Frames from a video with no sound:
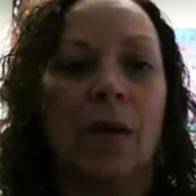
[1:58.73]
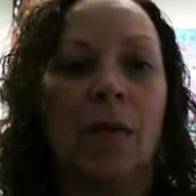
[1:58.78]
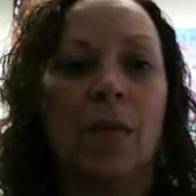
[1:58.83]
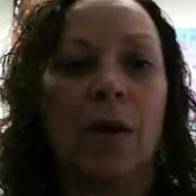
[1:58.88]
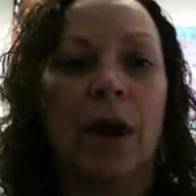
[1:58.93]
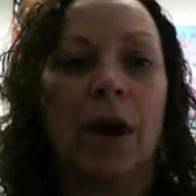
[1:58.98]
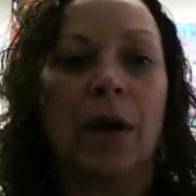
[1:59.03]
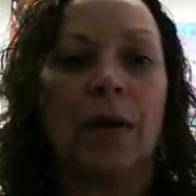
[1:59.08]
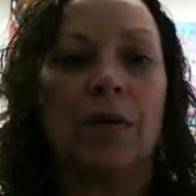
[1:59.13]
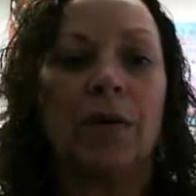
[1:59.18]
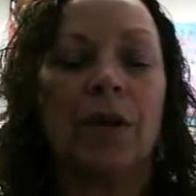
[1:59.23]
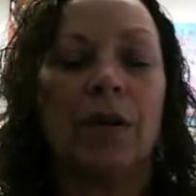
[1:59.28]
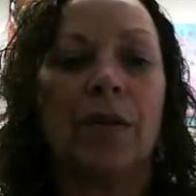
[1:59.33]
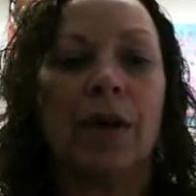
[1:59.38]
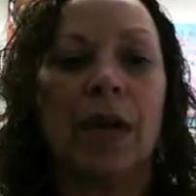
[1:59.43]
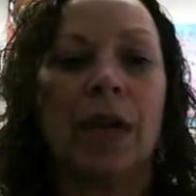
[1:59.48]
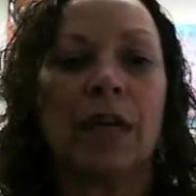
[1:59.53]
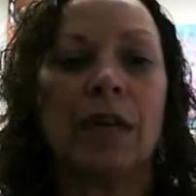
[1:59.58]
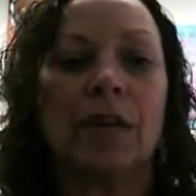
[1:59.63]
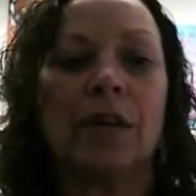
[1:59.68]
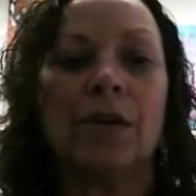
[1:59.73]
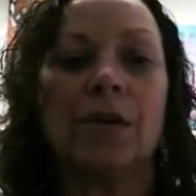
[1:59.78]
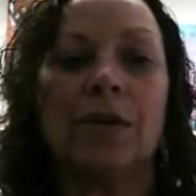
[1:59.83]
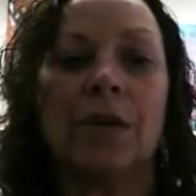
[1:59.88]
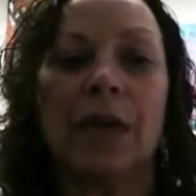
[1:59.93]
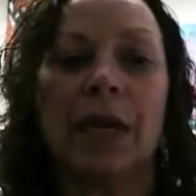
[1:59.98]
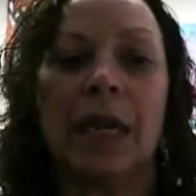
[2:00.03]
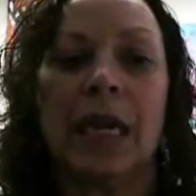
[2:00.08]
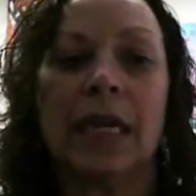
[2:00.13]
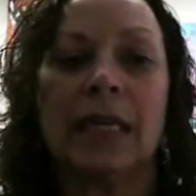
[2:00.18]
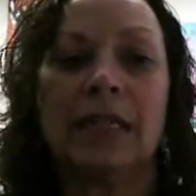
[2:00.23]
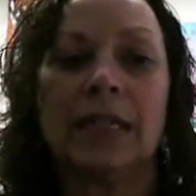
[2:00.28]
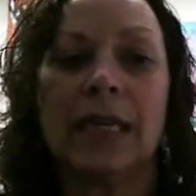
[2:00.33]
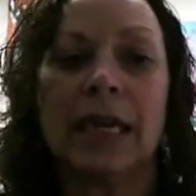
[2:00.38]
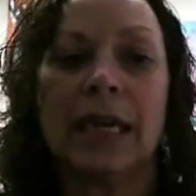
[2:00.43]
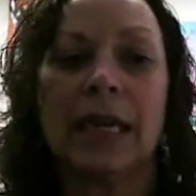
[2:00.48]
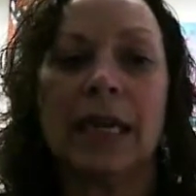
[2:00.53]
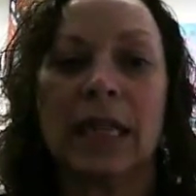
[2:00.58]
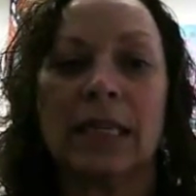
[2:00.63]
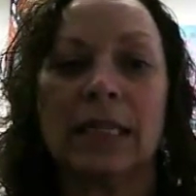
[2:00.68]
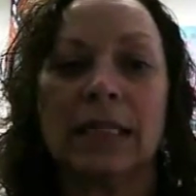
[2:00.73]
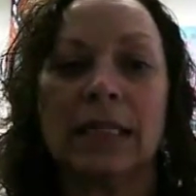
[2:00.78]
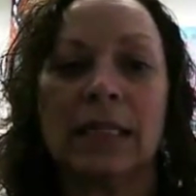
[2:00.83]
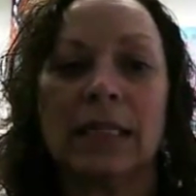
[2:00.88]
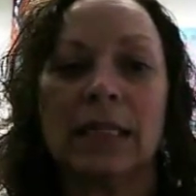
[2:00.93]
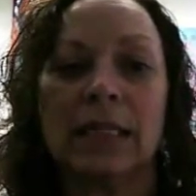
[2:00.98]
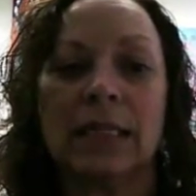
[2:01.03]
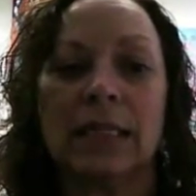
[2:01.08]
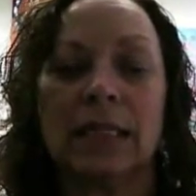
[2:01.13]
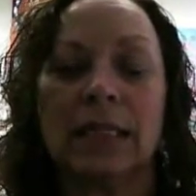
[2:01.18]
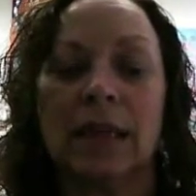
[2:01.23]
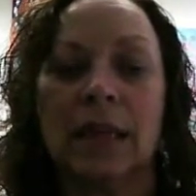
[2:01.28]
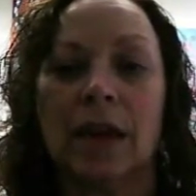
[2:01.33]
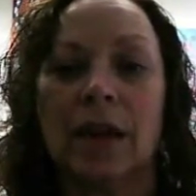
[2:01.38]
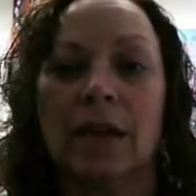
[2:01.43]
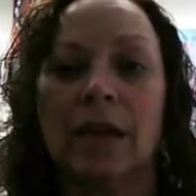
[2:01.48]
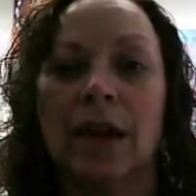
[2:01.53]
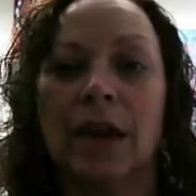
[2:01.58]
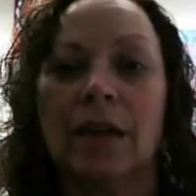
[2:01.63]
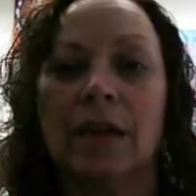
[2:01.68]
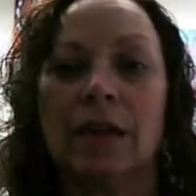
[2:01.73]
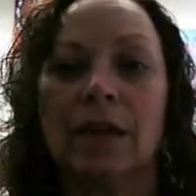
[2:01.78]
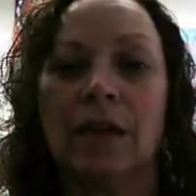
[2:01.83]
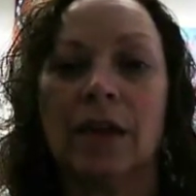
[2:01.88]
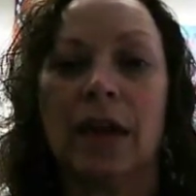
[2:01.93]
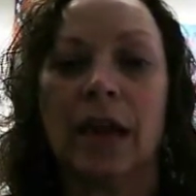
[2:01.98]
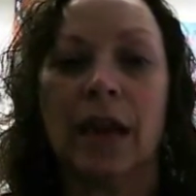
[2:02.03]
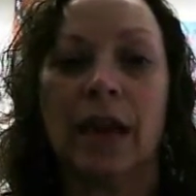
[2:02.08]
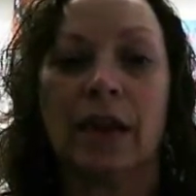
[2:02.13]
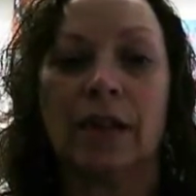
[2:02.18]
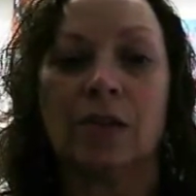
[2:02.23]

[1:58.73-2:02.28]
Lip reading: Well, you need to do a needs analysis, you need to look at